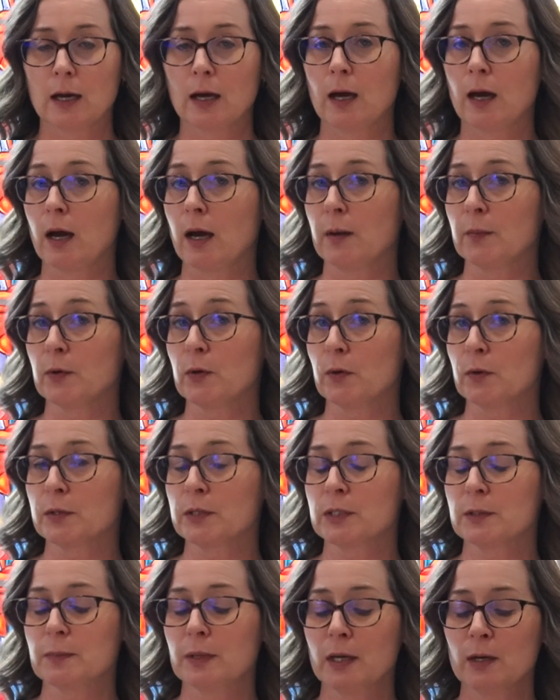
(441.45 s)
"I'm going
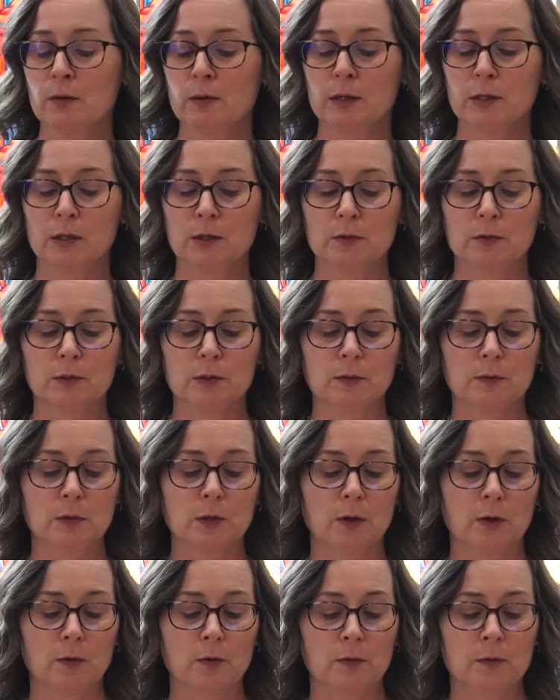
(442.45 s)
to marry you, you
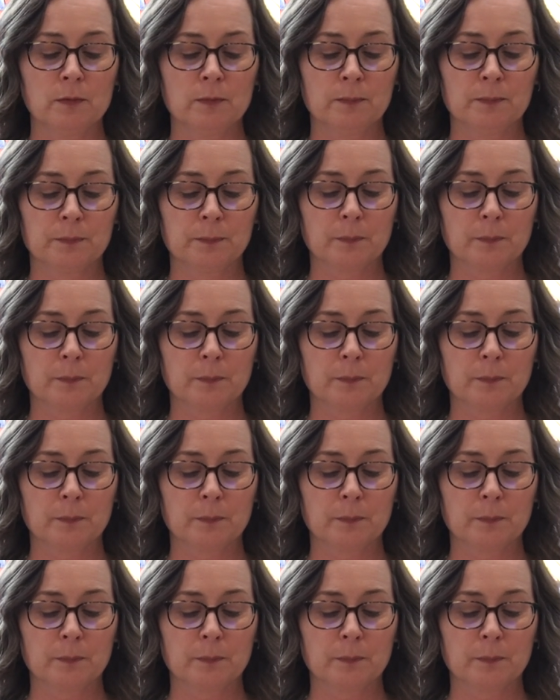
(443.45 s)
know."